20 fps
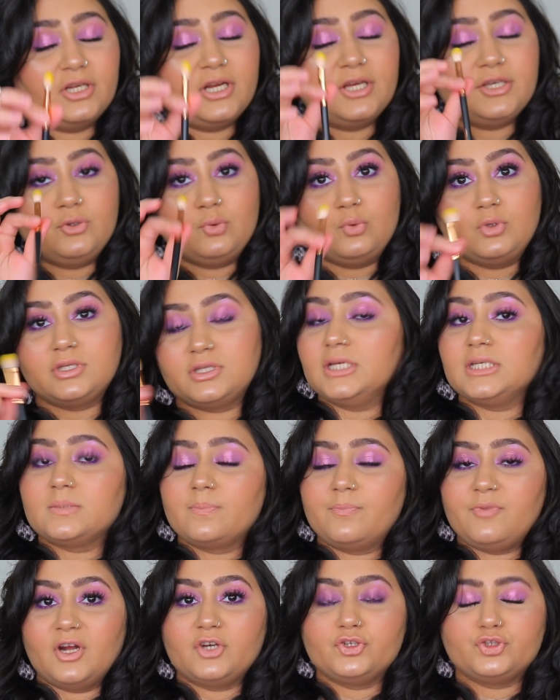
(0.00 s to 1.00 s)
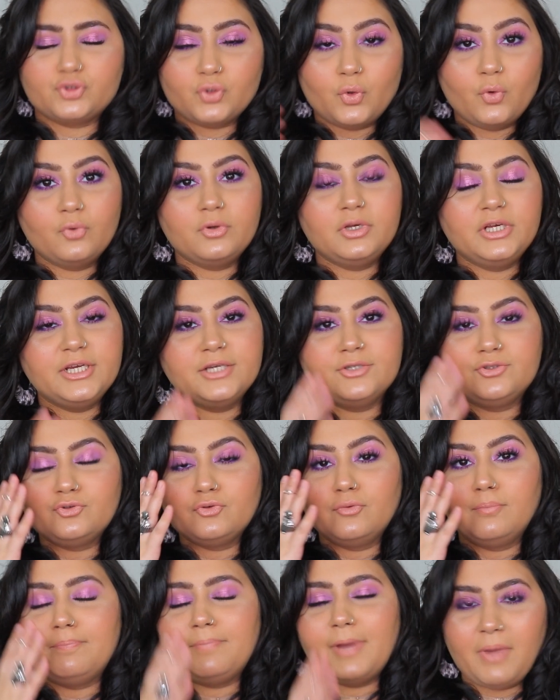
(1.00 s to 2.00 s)
and I use this brush only
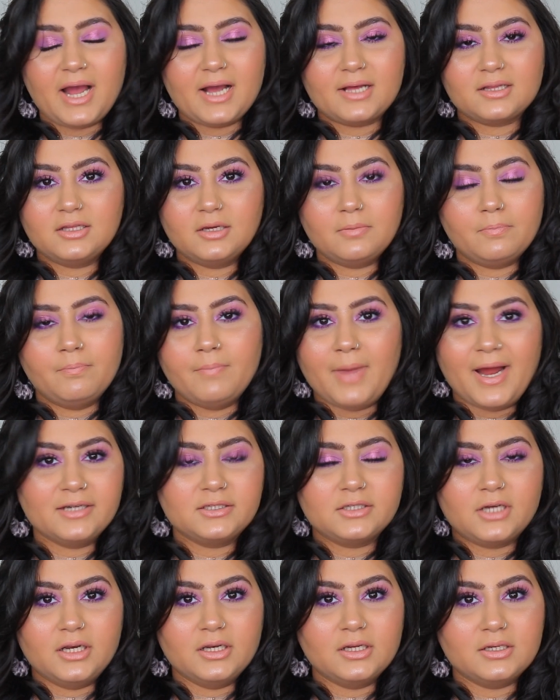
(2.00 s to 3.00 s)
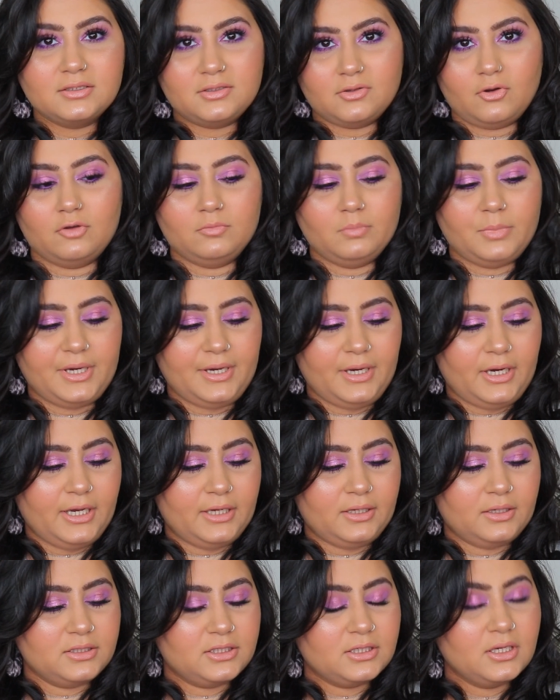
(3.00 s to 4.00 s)
to pack the matte colors on my
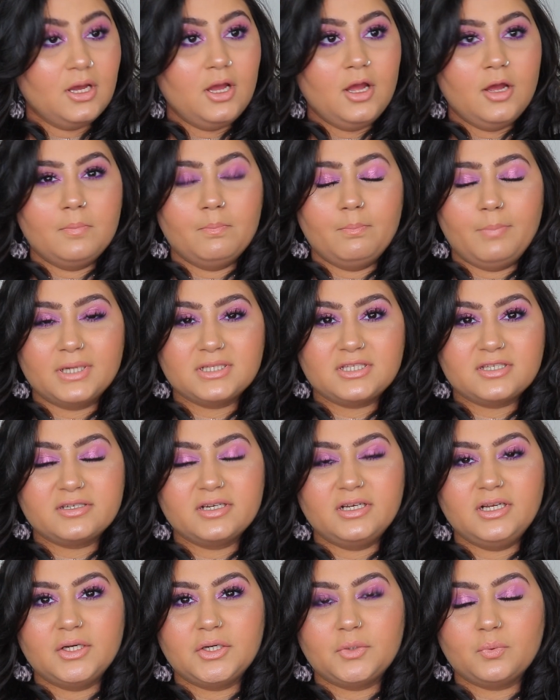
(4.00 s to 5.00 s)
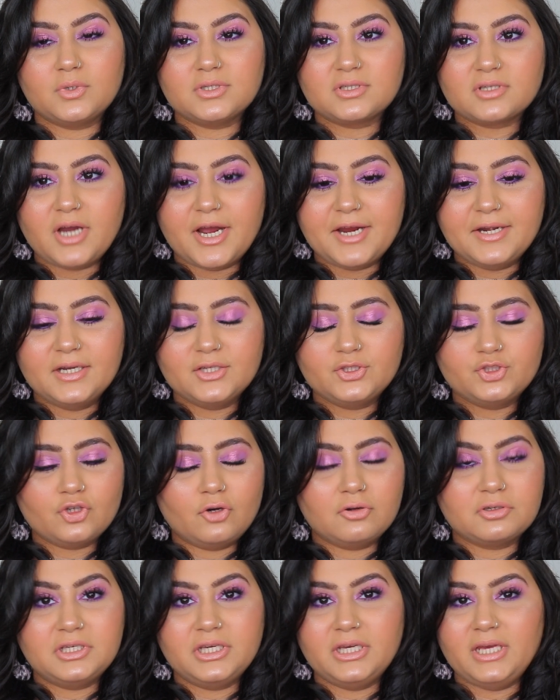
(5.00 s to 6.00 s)
eyelids, but still it was kind of
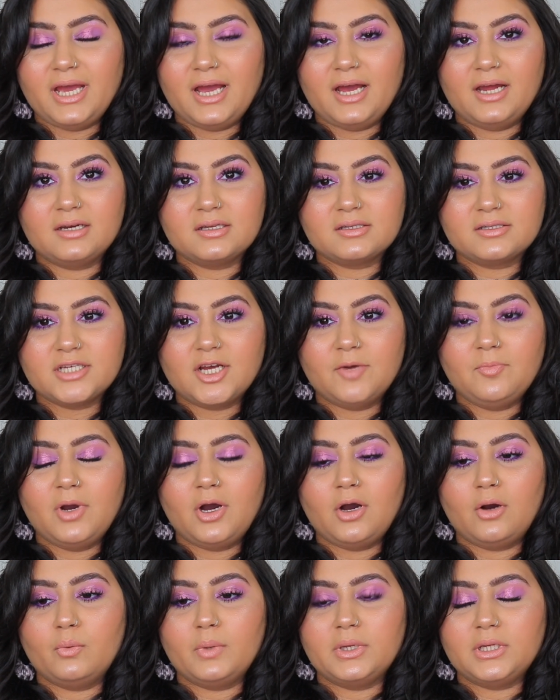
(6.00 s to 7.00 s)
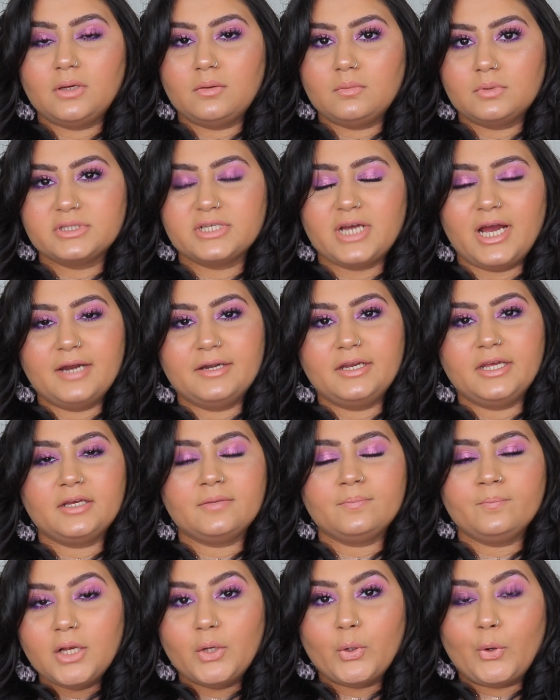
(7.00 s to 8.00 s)
chalky, and somehow when I was
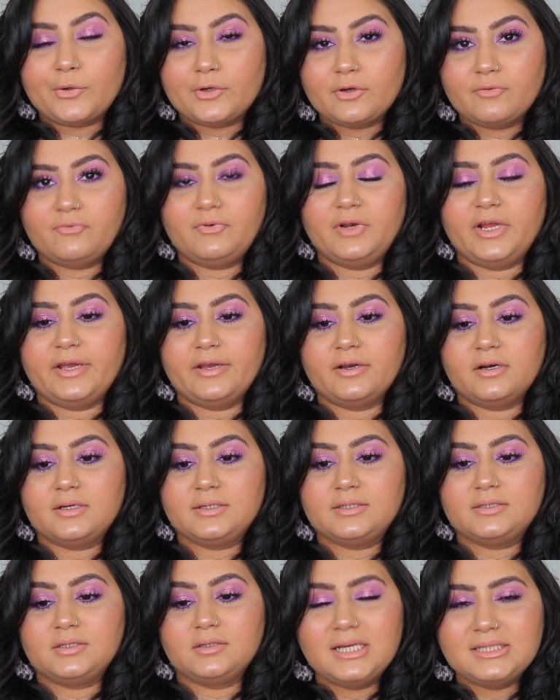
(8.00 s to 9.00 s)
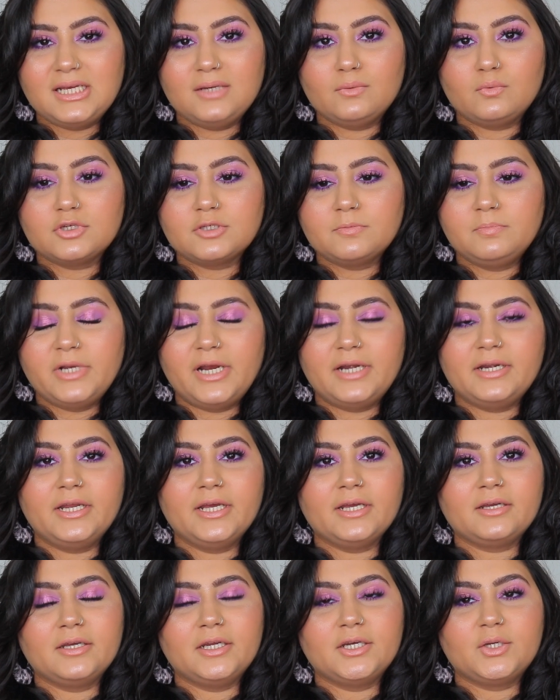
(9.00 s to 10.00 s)
adding a lot of layers, as I was
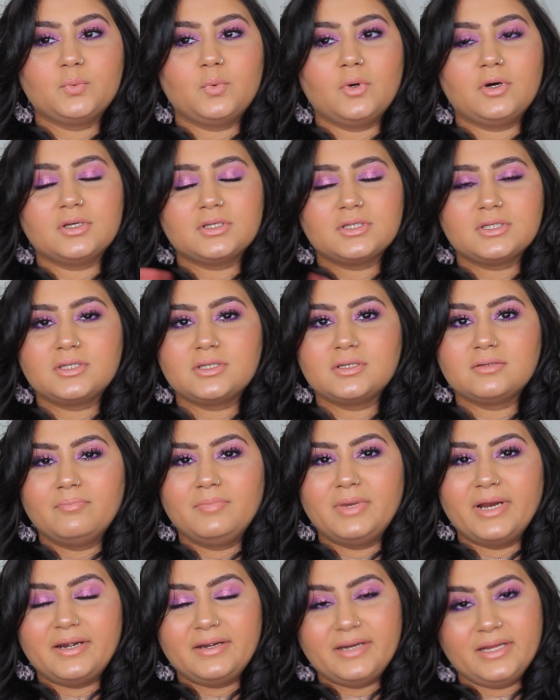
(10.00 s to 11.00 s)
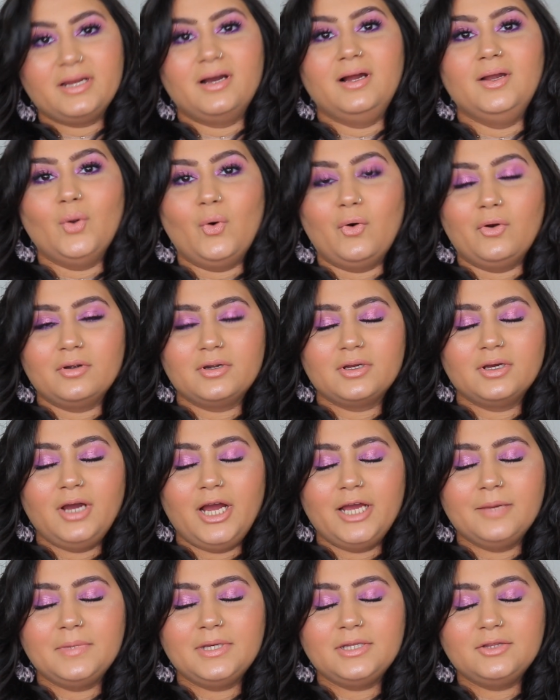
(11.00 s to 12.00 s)
blending, it was blending a lot.
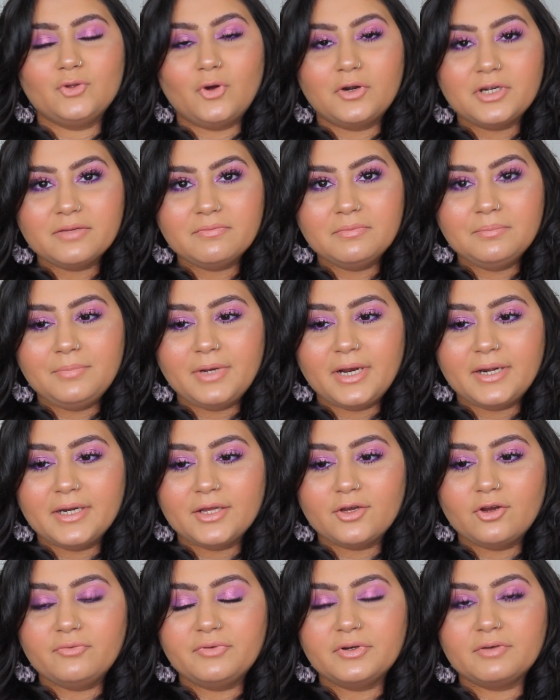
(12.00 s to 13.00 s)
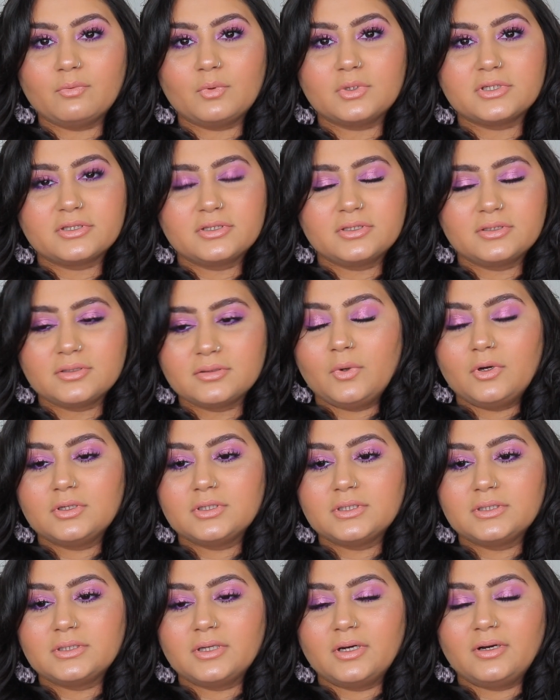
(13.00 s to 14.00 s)
I mean, not even blending off, it was
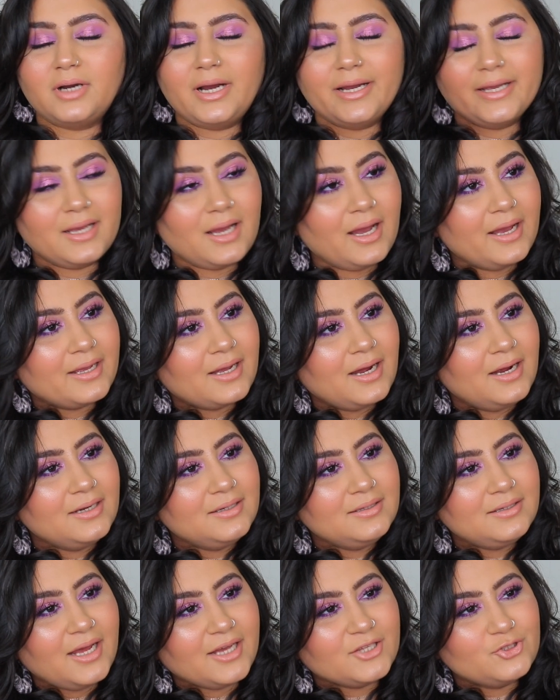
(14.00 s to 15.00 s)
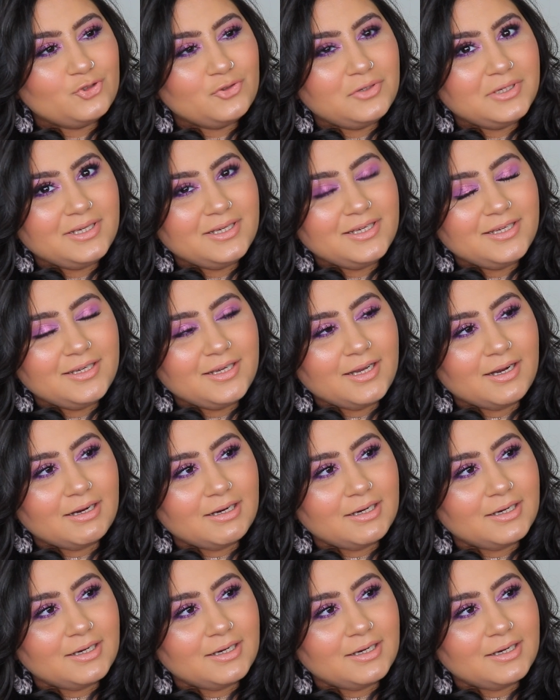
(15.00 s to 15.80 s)
I can't actually